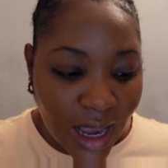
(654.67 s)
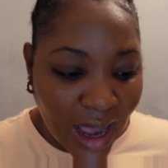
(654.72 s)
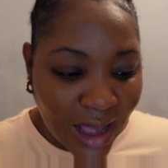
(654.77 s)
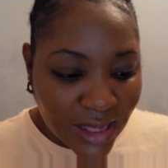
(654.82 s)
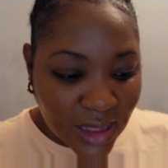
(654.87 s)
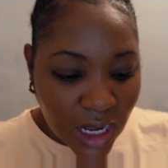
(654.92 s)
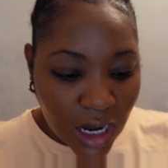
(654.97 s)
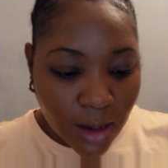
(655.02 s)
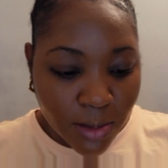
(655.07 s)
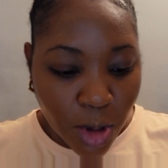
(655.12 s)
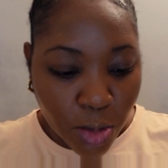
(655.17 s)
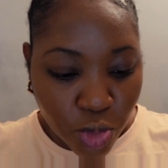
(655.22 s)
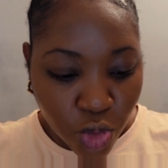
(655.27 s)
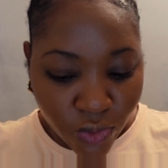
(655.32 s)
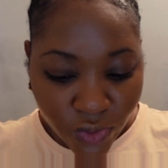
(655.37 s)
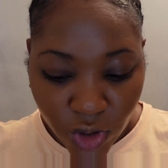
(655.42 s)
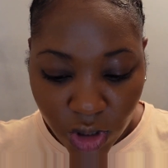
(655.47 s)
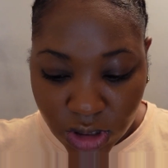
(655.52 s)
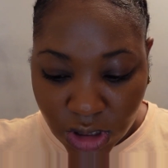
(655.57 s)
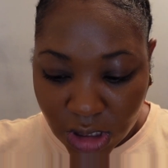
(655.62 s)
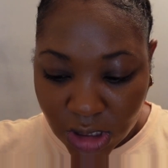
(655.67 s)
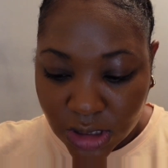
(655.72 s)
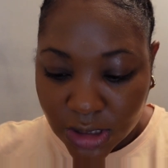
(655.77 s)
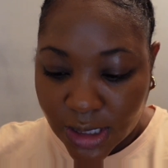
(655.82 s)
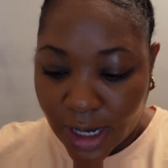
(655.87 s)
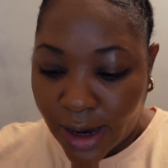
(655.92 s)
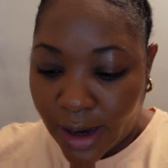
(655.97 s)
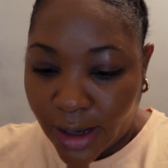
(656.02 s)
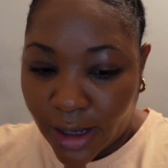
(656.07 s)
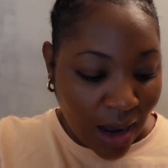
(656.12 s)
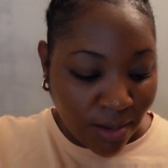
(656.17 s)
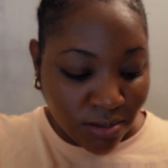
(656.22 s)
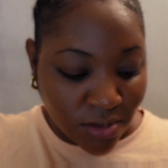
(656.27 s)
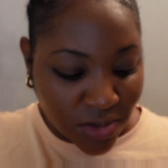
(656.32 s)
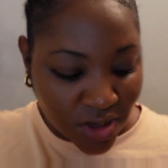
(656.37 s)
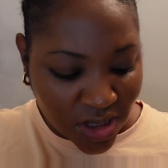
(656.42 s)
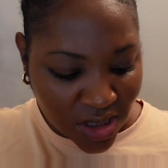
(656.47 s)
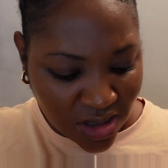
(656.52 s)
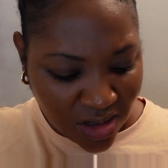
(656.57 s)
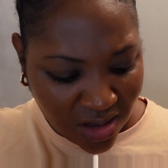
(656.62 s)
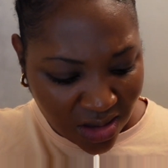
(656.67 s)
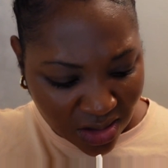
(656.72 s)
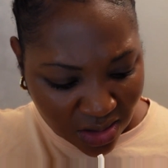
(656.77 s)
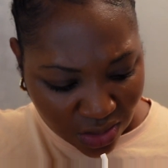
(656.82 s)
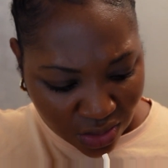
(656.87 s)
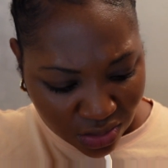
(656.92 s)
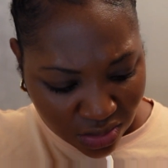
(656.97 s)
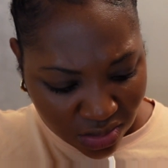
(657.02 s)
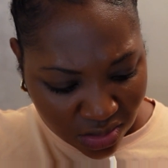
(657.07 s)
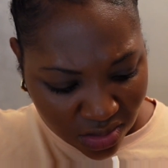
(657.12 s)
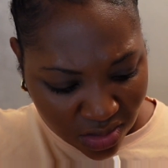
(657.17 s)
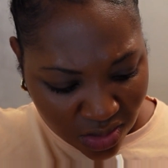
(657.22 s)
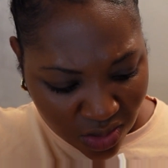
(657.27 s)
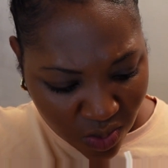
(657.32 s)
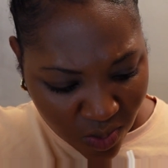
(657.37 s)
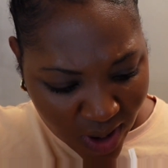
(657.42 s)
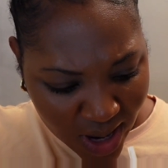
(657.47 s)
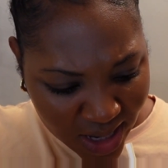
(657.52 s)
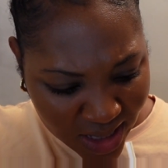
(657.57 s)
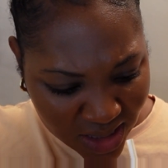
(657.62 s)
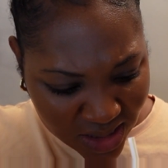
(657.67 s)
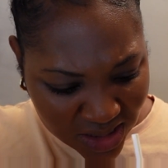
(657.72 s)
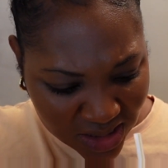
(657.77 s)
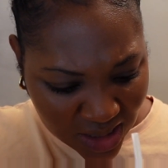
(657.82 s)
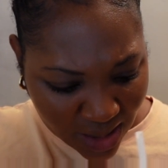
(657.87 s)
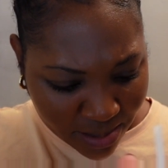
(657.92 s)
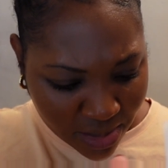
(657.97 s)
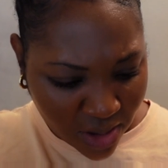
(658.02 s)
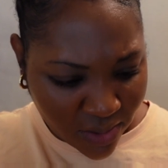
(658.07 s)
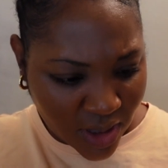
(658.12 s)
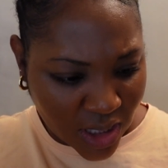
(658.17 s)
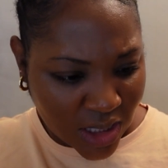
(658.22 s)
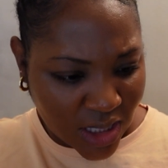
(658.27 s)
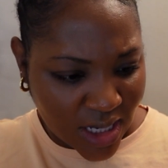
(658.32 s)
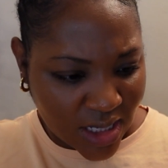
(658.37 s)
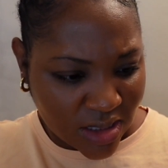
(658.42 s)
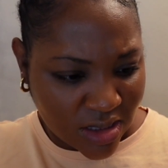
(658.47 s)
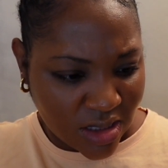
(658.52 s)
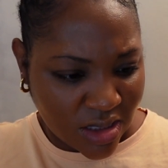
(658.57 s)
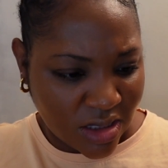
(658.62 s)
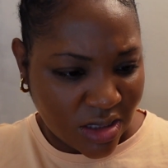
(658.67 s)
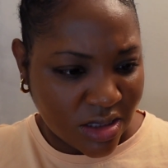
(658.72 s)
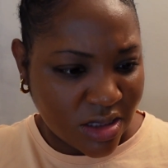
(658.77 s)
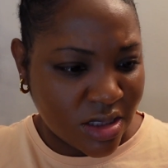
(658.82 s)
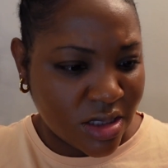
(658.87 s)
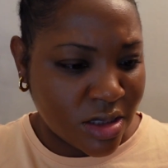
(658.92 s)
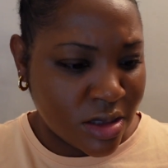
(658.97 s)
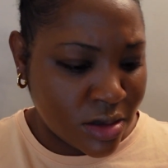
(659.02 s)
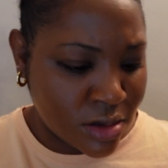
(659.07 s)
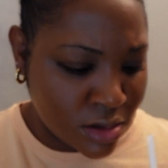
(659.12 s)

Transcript: I think I'm gonna move y'all to the side. Ew. Why is it separate like this?